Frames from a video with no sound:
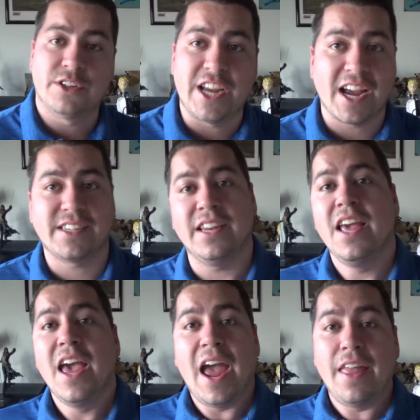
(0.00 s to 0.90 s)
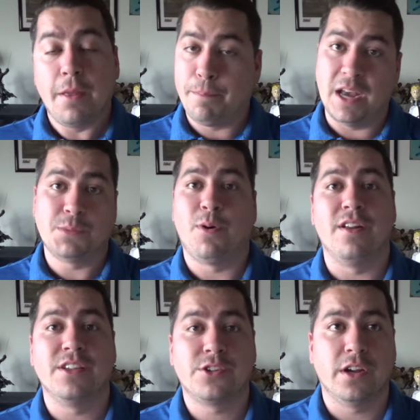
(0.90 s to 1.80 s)
Jackson, and the best part
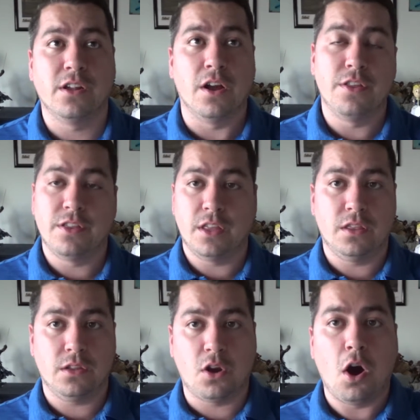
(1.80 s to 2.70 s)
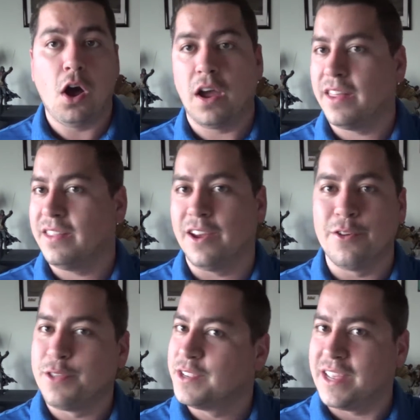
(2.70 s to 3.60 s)
of this trailer, other than Kong and the
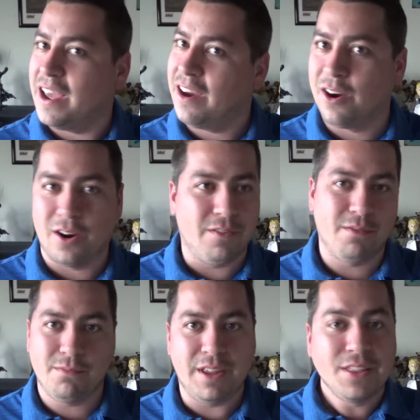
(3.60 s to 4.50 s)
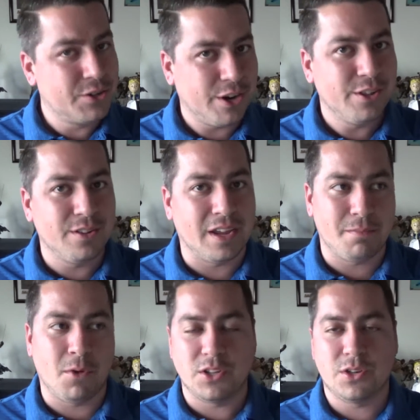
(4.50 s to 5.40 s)
other things that are in the trailer,
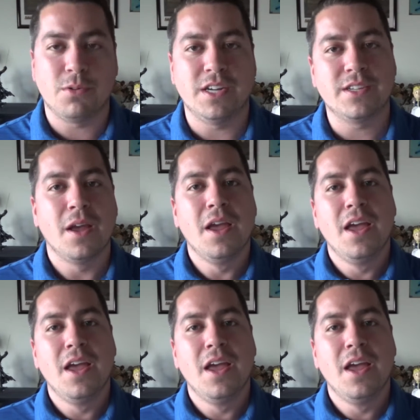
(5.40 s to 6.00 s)
like monster-wise,